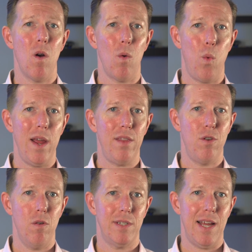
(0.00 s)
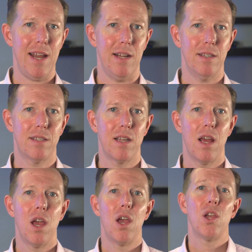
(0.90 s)
or with your tenants.
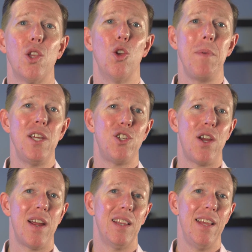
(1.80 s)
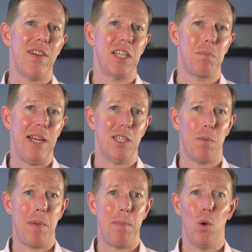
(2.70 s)
You'll be sharing living
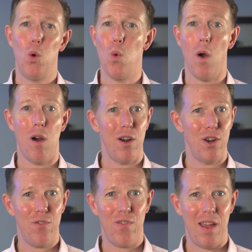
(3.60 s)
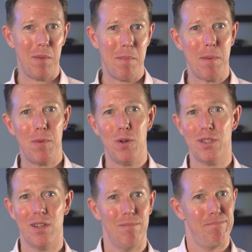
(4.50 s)
space with people who aren't your family
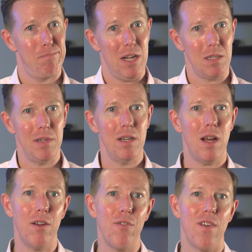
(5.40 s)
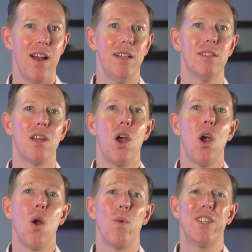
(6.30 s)
members, possibly not your friends,
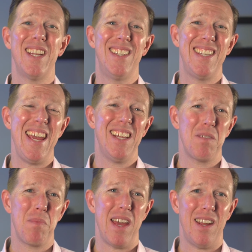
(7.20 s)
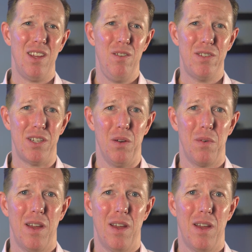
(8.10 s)
which can take some getting used to.